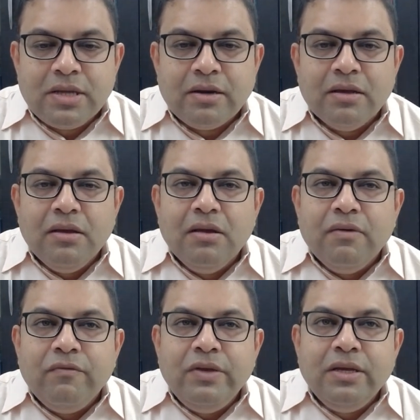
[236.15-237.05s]
that
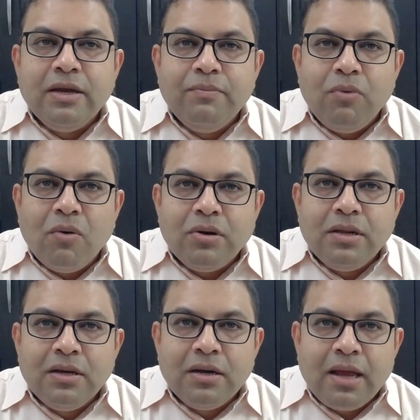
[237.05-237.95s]
we get born
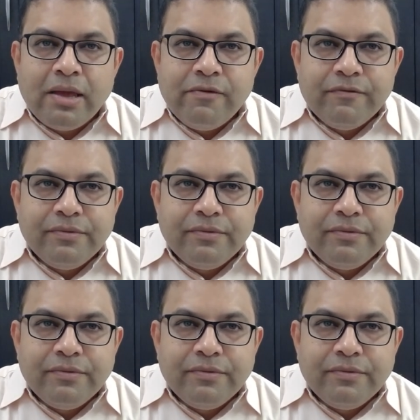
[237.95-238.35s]
in a life